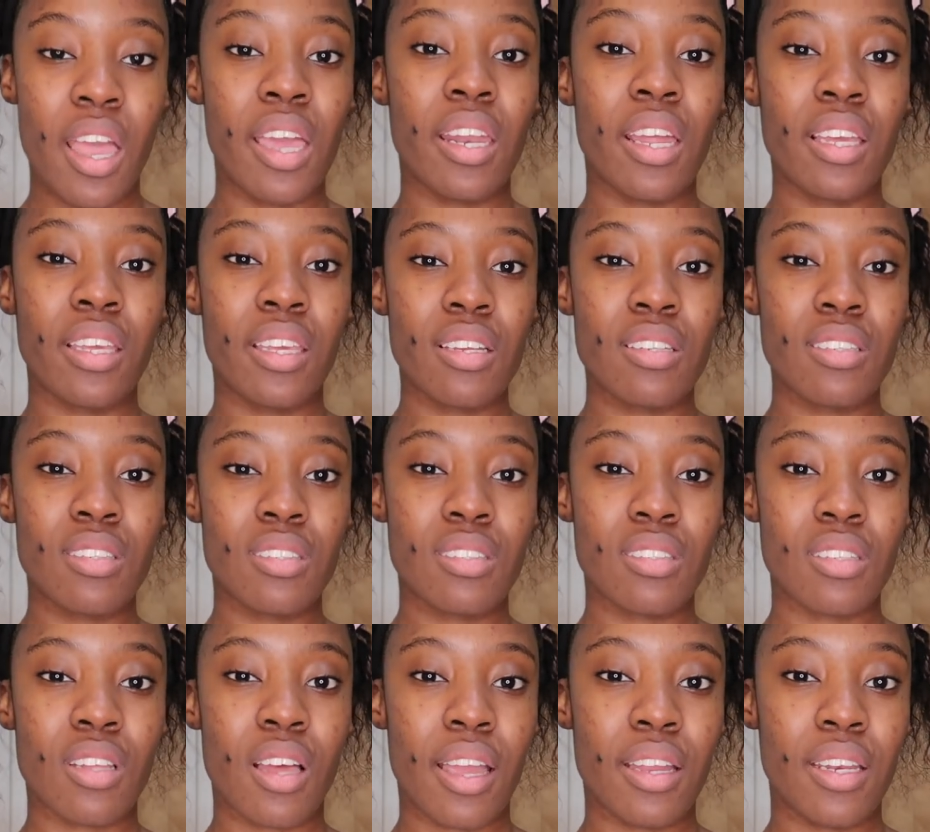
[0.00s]
and I
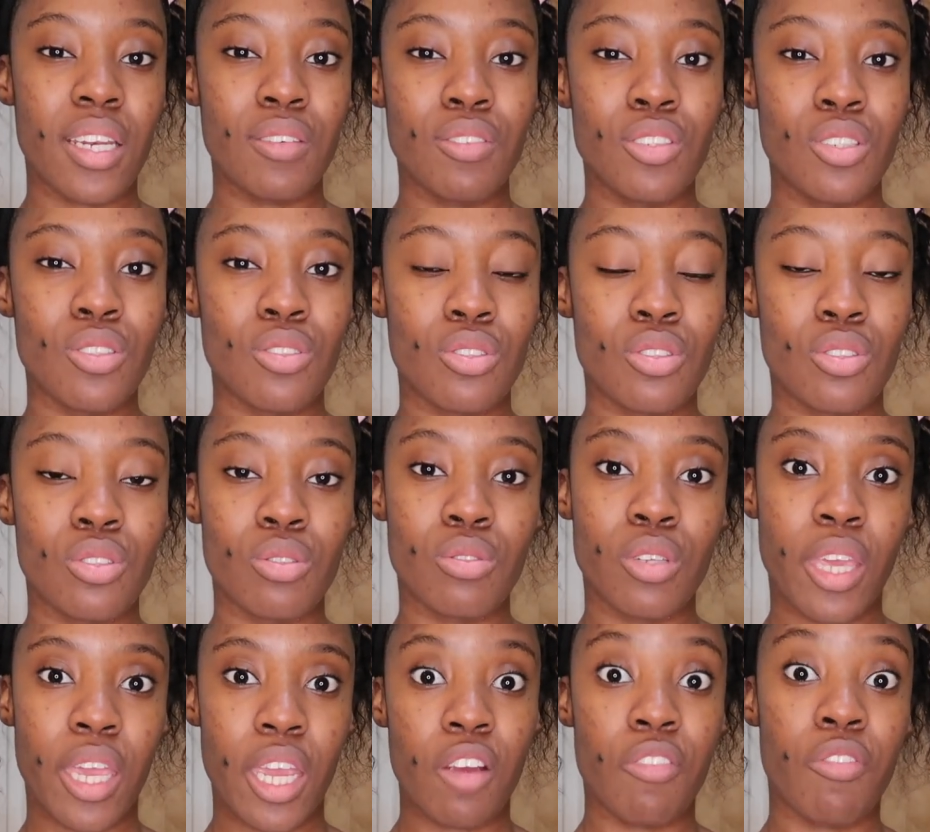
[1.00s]
guess I never used to
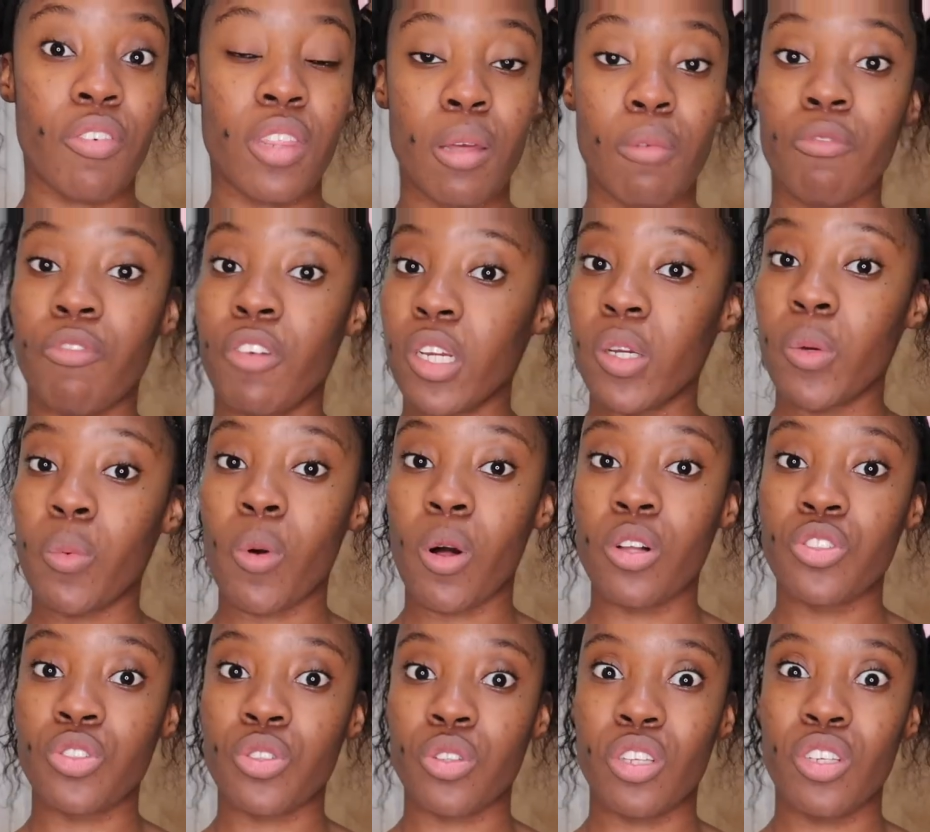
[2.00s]
care for them very
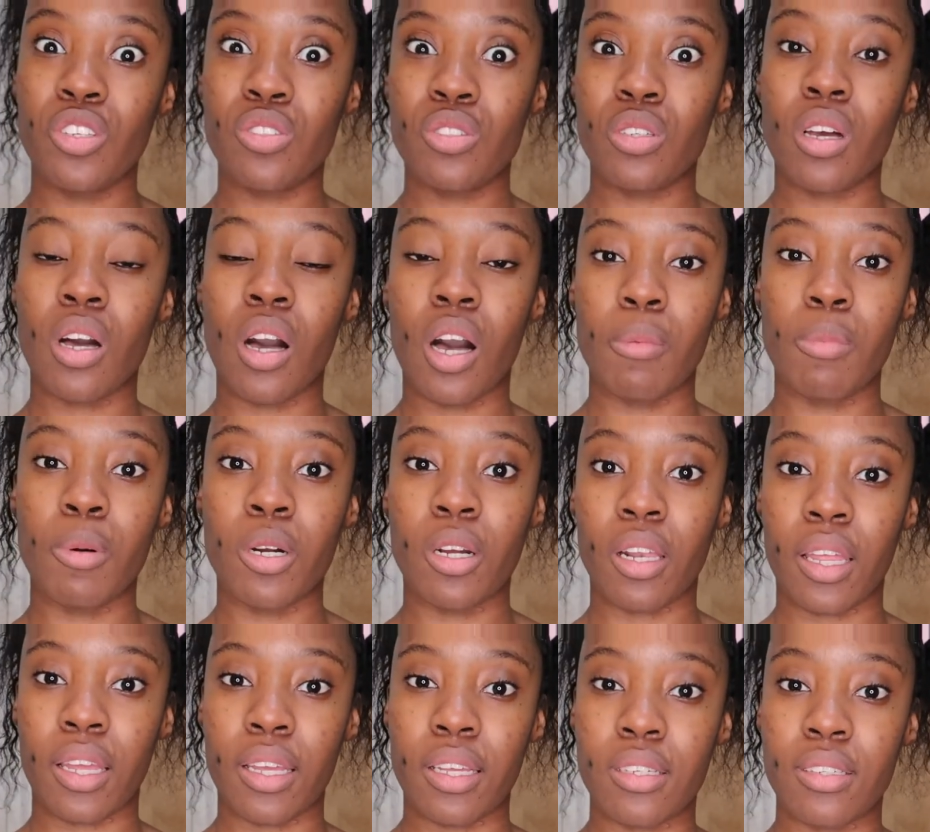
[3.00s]
well, so they used to harbor
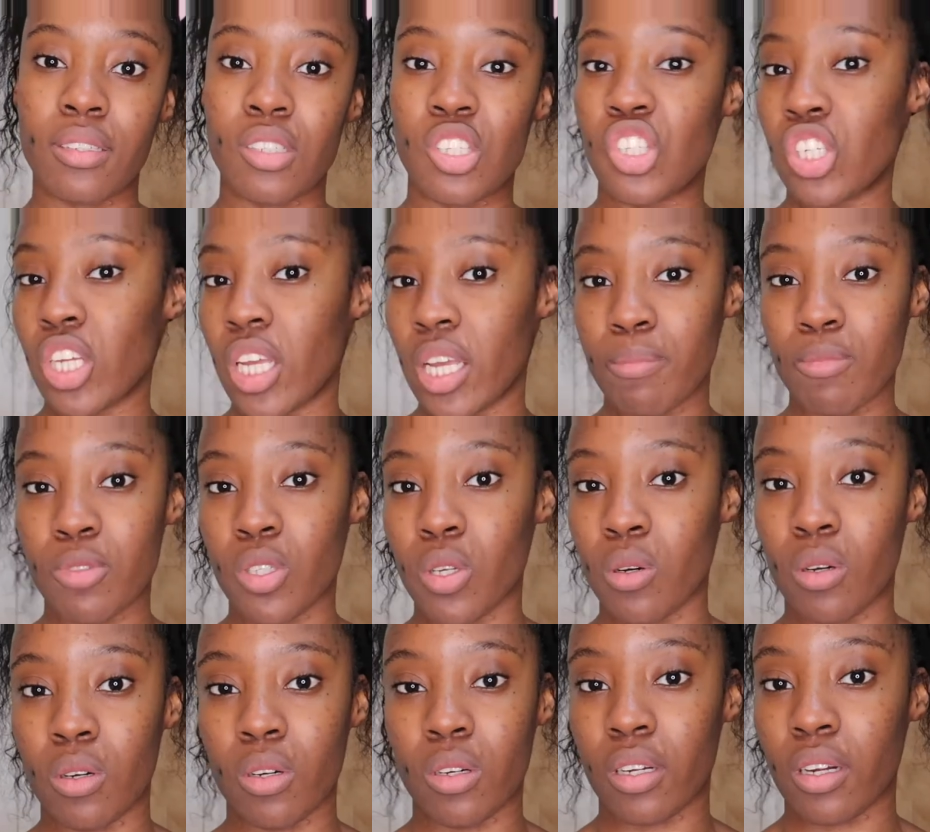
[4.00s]
like germs,
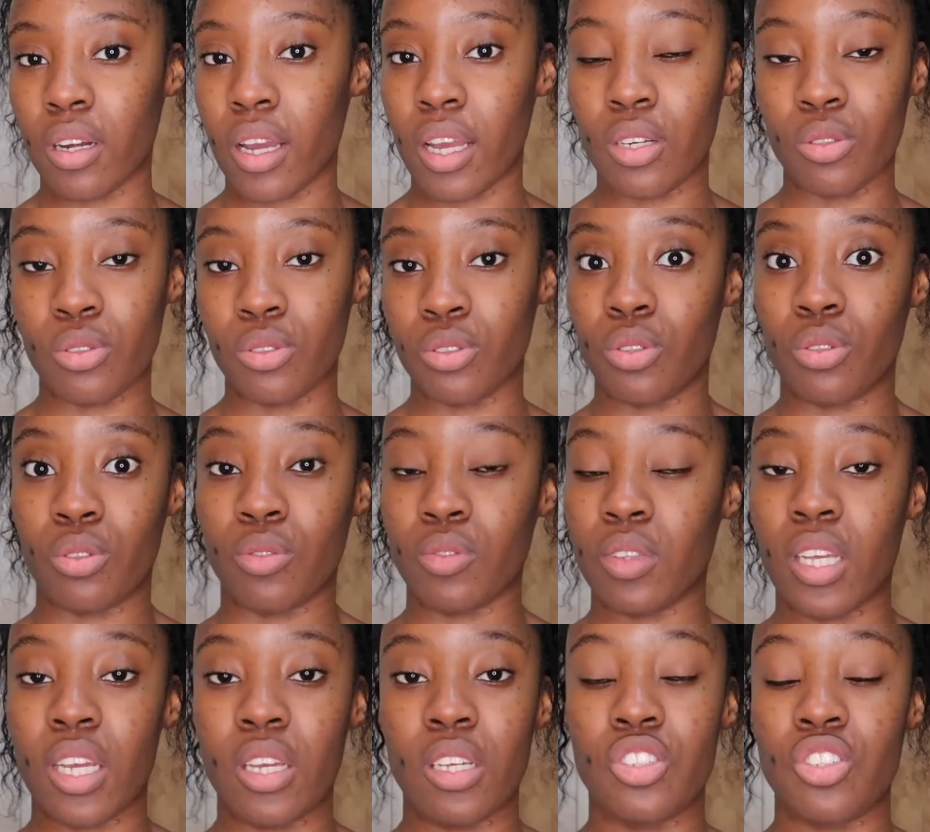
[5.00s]
or I don't know,
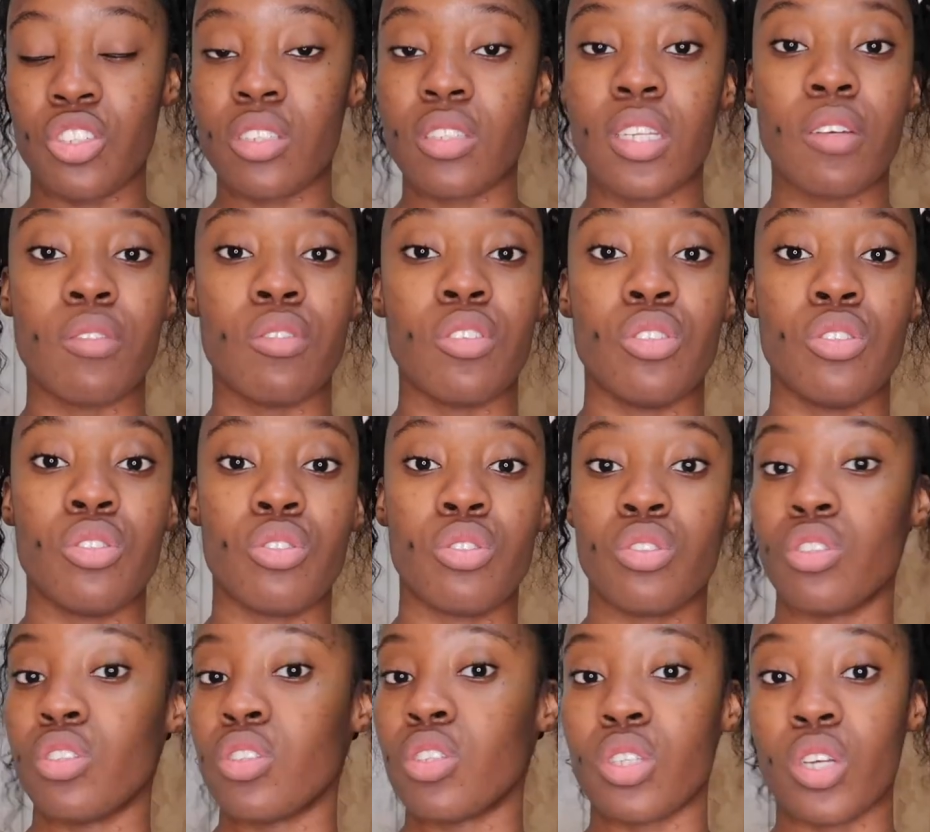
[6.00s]
they just never
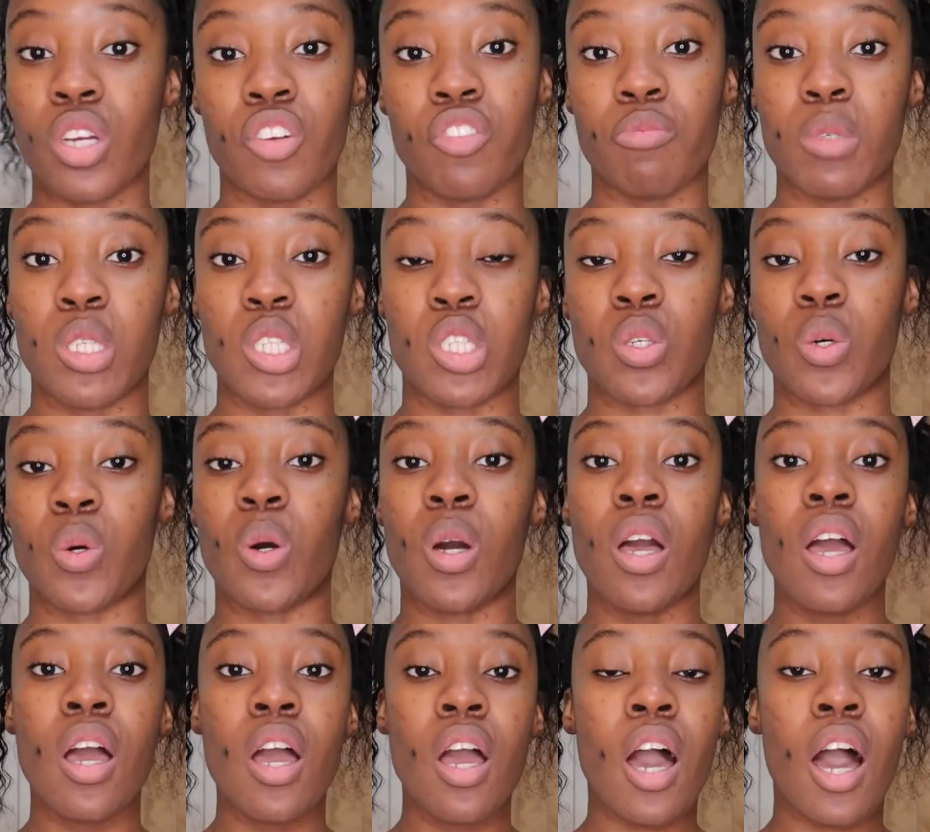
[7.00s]
used to serve me. So
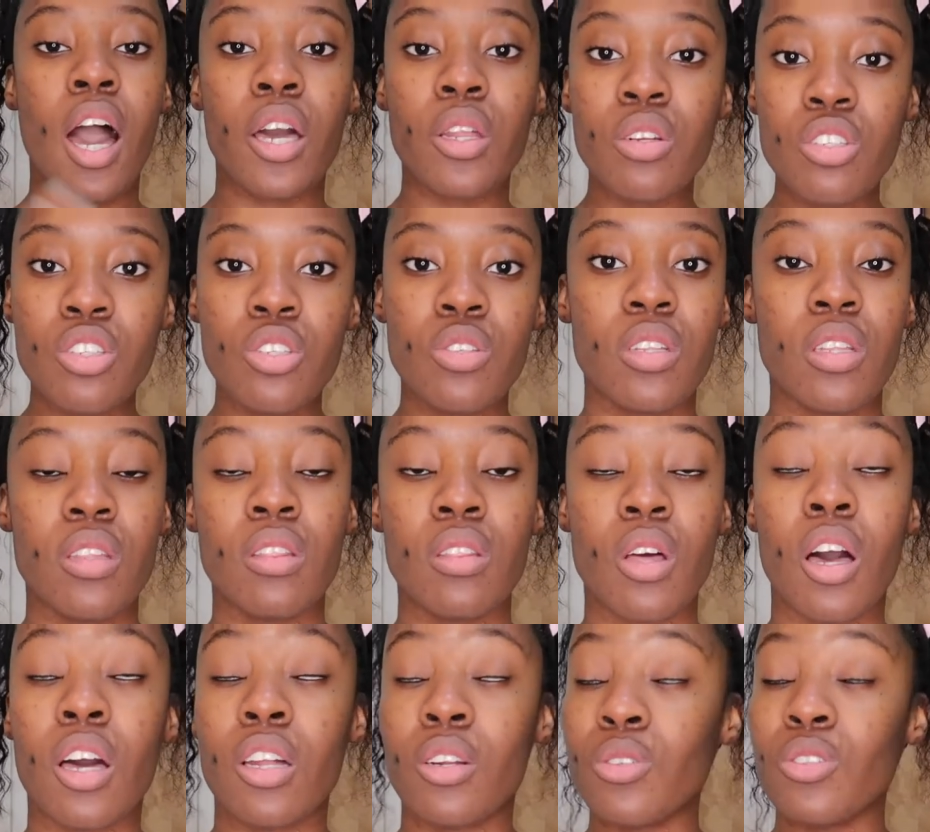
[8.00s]
I don't use
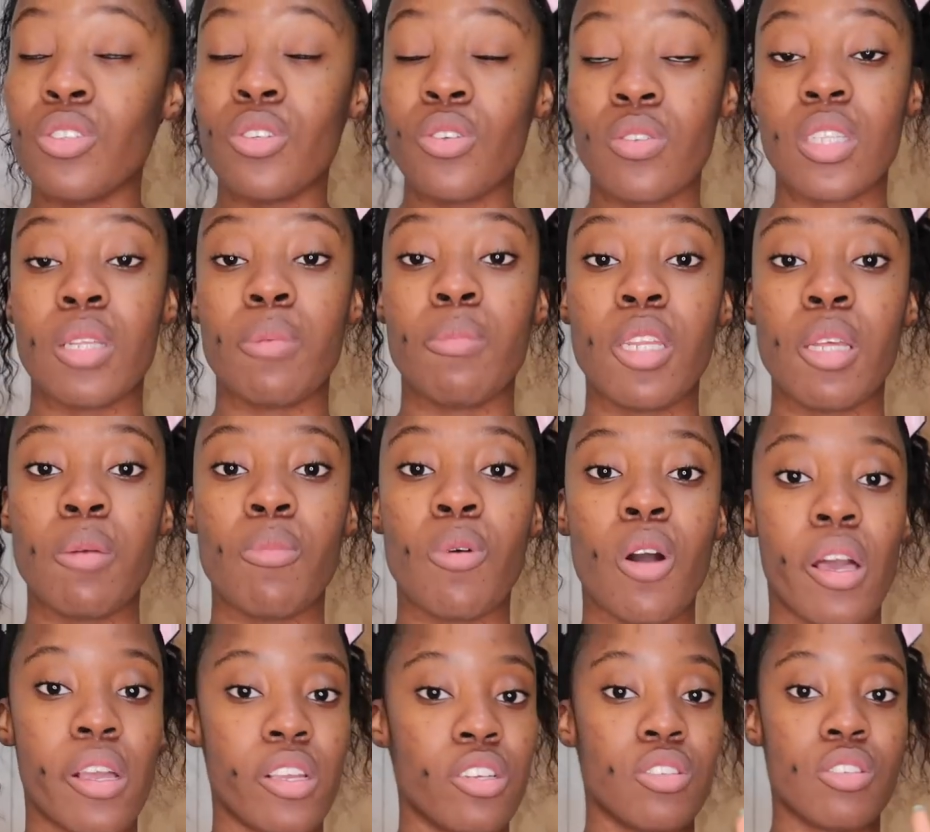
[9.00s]
them anymore.
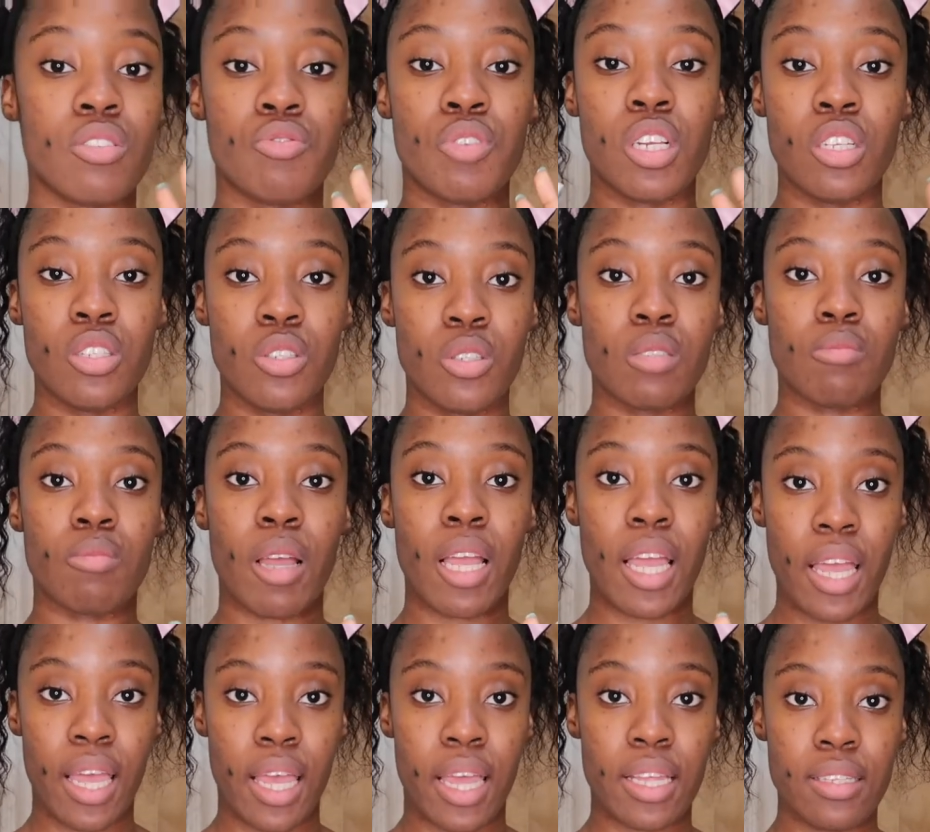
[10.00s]
I just really use my
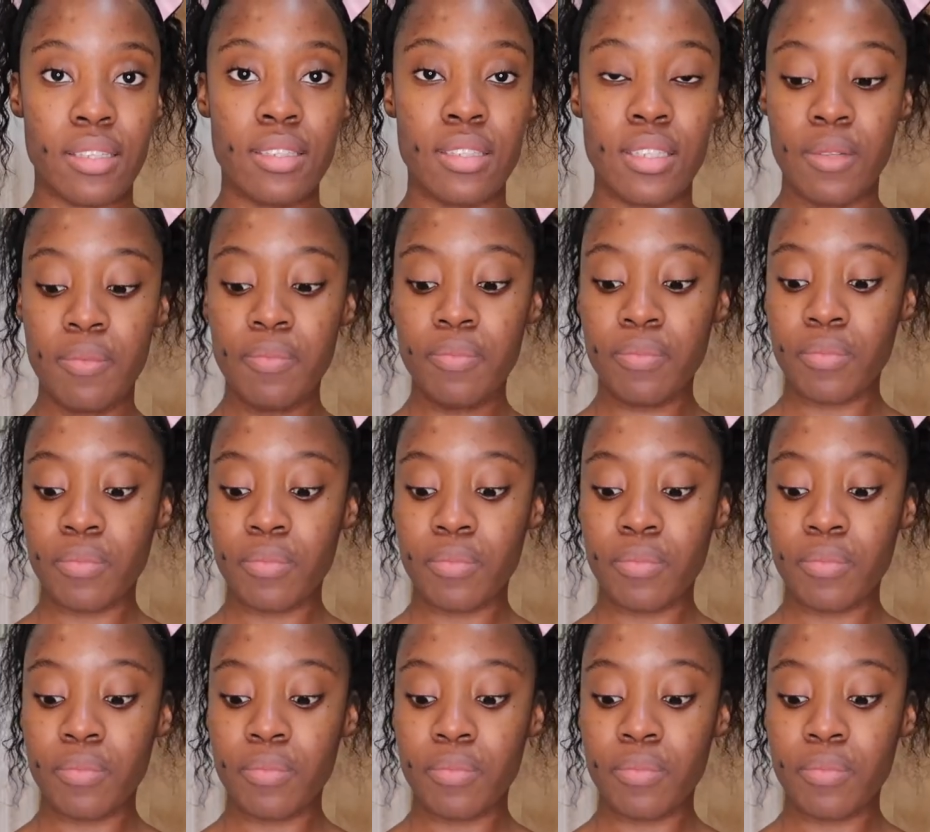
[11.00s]
hands.